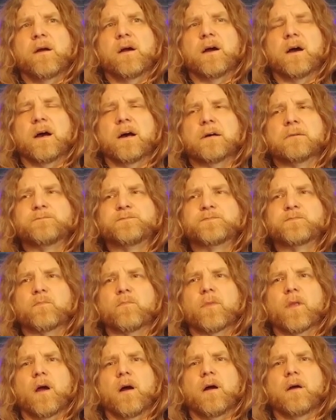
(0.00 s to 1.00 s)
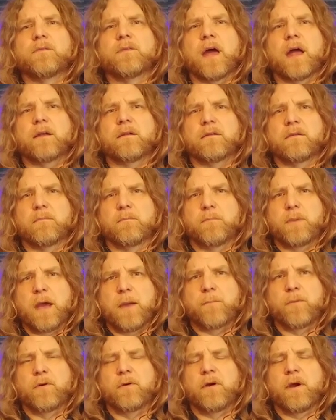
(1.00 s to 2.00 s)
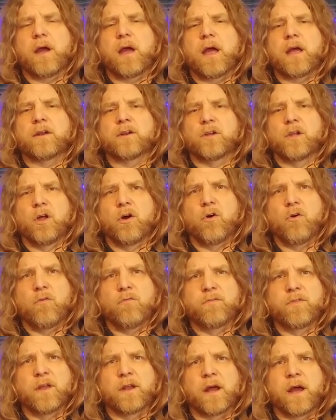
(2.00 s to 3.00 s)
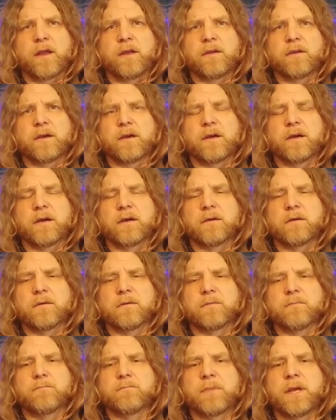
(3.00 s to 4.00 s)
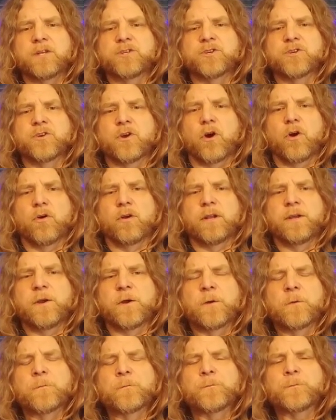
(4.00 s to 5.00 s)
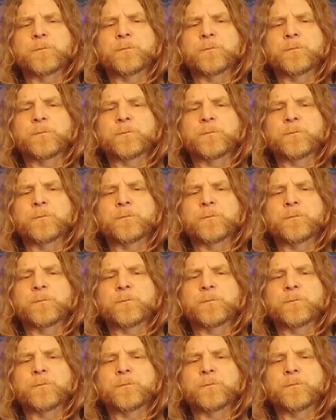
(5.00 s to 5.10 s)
Um, that pepper and clove that I uh, mentioned earlier.